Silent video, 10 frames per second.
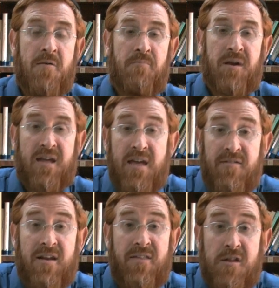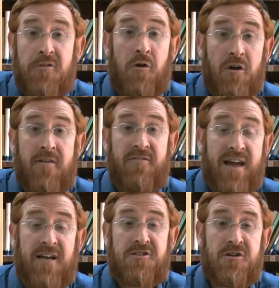But even in this story of
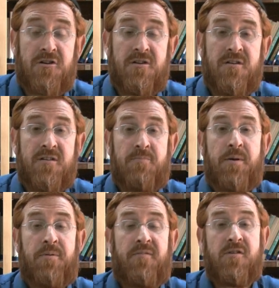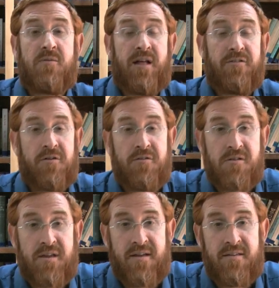nature, the people of Israel had to
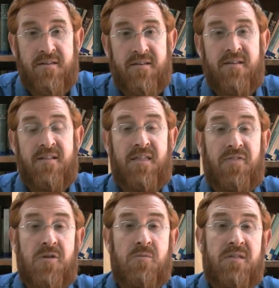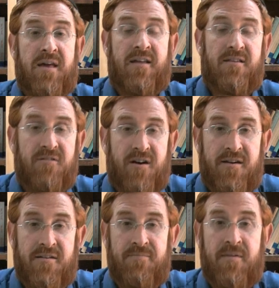understand that this was the hand of God.
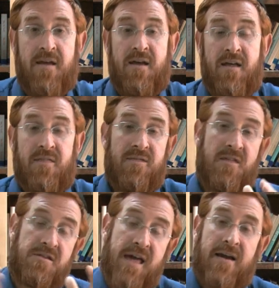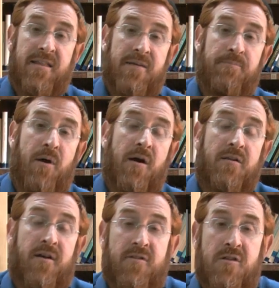The second
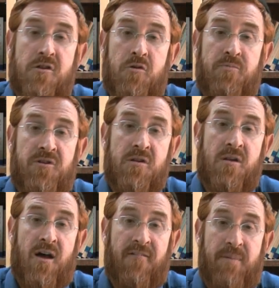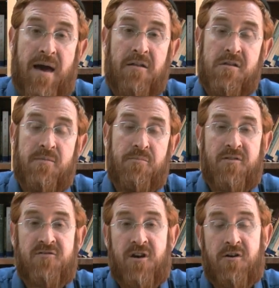part of the description of battles in the
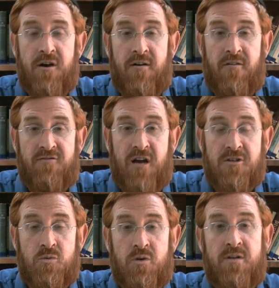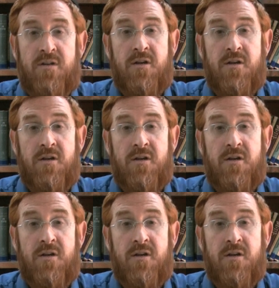book of Joshua